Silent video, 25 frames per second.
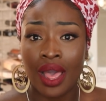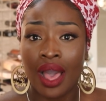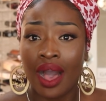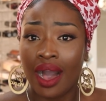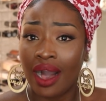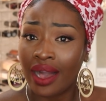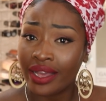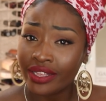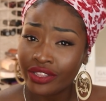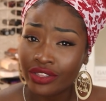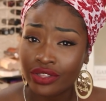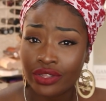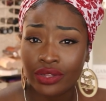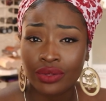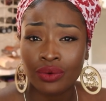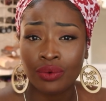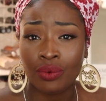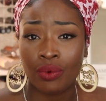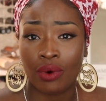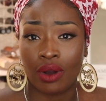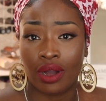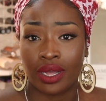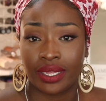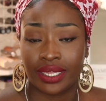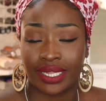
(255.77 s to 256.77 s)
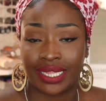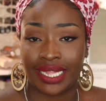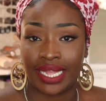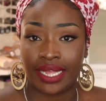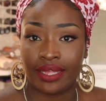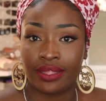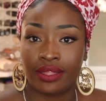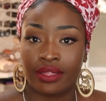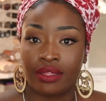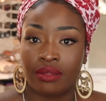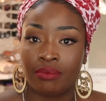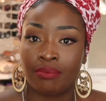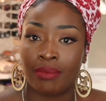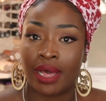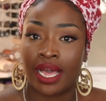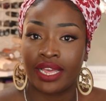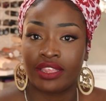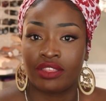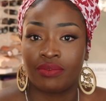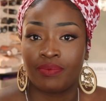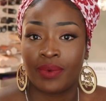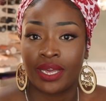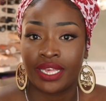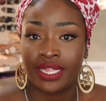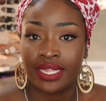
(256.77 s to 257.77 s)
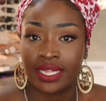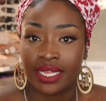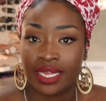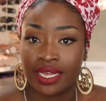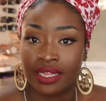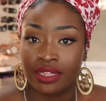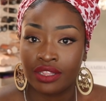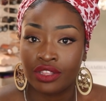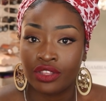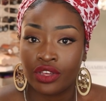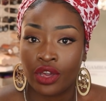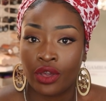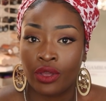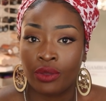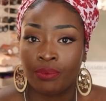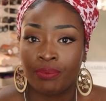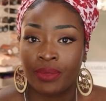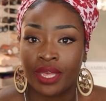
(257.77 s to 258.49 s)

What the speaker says: I do want things to match my skin tone